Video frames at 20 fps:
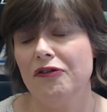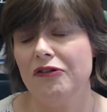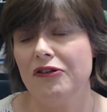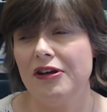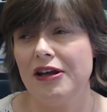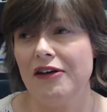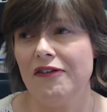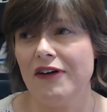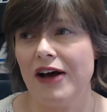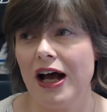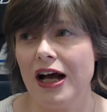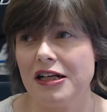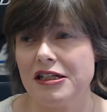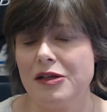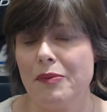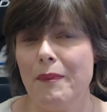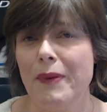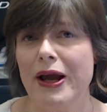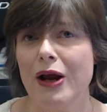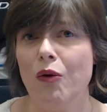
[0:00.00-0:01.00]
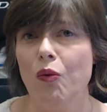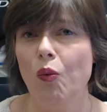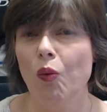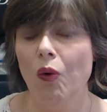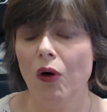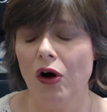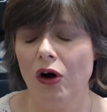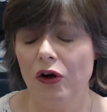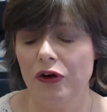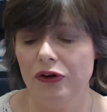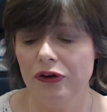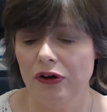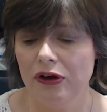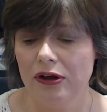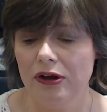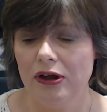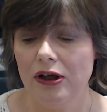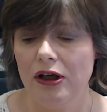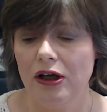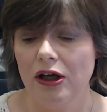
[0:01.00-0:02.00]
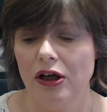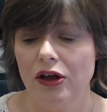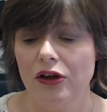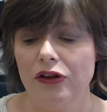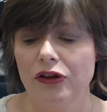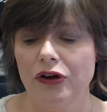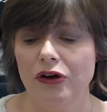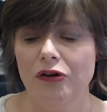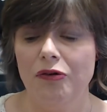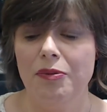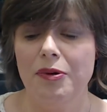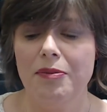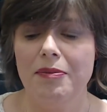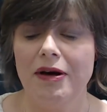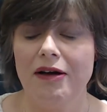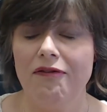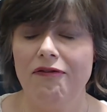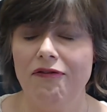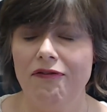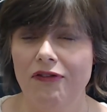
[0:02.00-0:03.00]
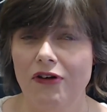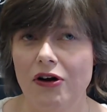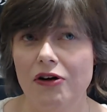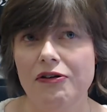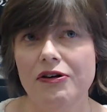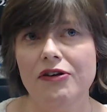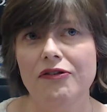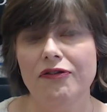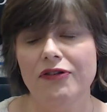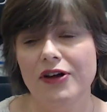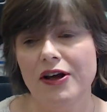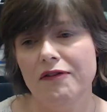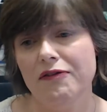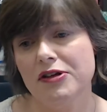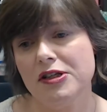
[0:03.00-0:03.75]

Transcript: if I had to pick one that would be my very favourite